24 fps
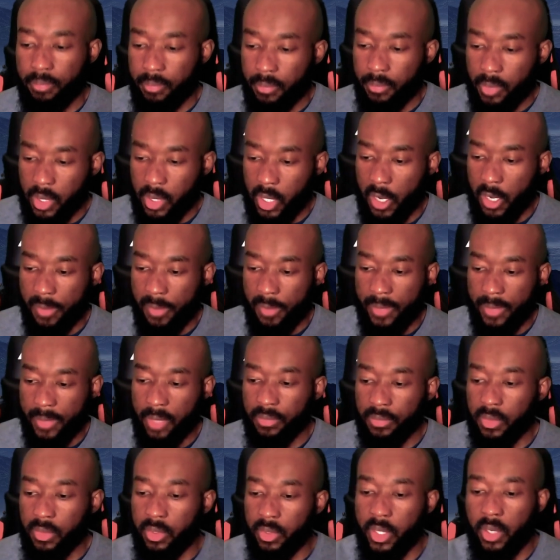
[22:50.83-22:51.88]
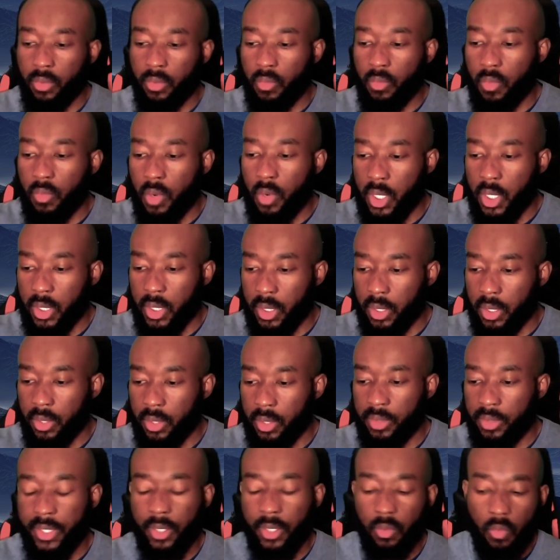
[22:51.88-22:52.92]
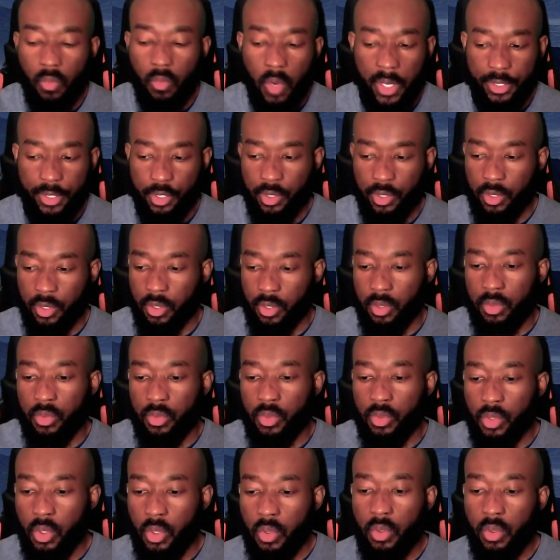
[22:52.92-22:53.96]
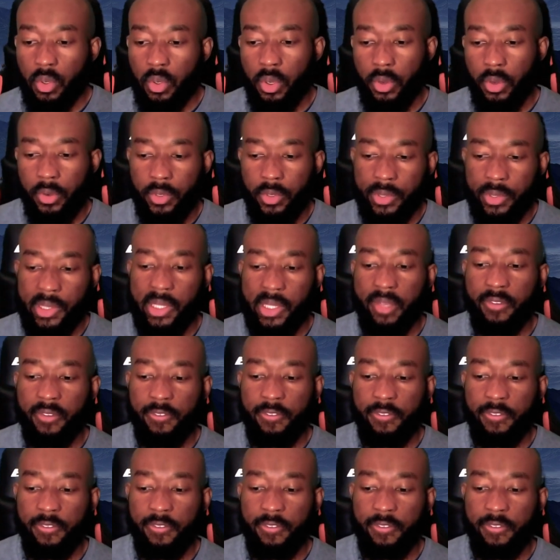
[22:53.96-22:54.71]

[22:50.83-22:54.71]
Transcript: comma, there was no earthly